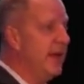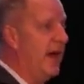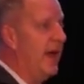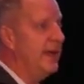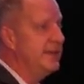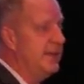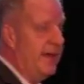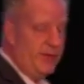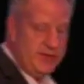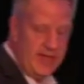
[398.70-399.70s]
at the highest
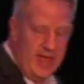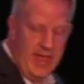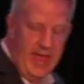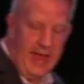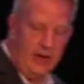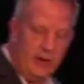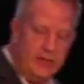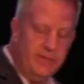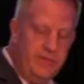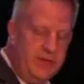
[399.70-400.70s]
levels, and our
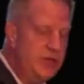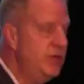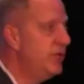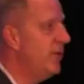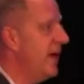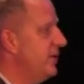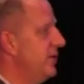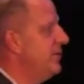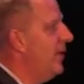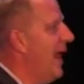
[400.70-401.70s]
division
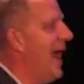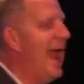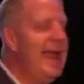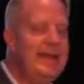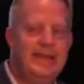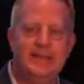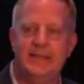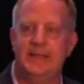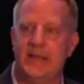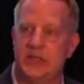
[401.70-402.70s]
directors are
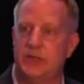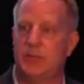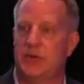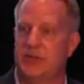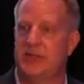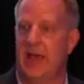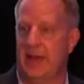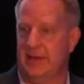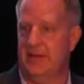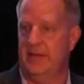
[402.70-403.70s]

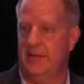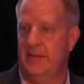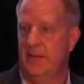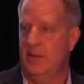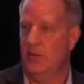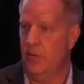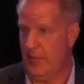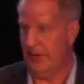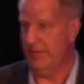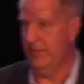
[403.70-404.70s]
86%
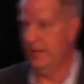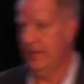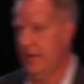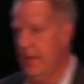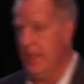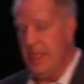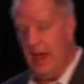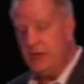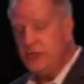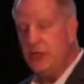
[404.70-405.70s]
women. Now,
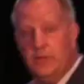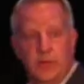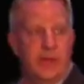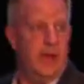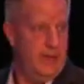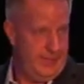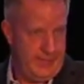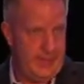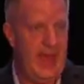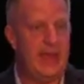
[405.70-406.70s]
I shared with you,
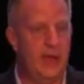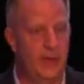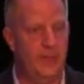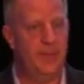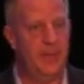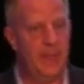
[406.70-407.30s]
thank you,